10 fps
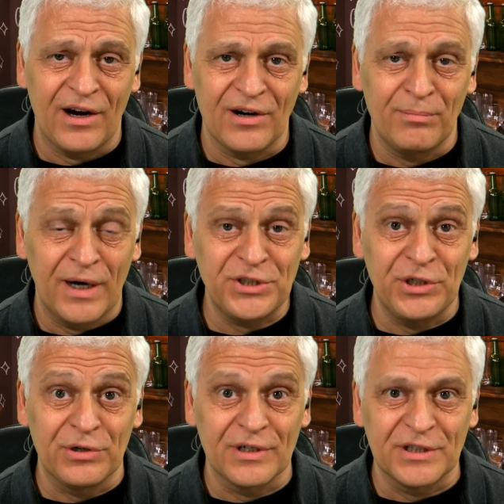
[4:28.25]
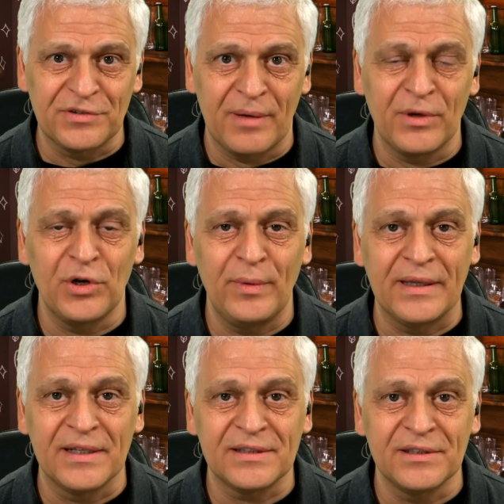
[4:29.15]
our marching orders from and who we
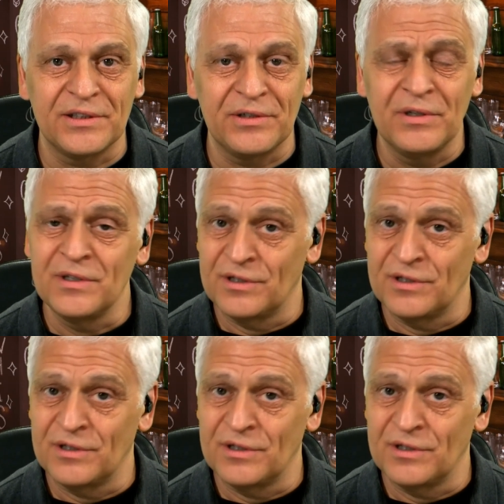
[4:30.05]
listen to.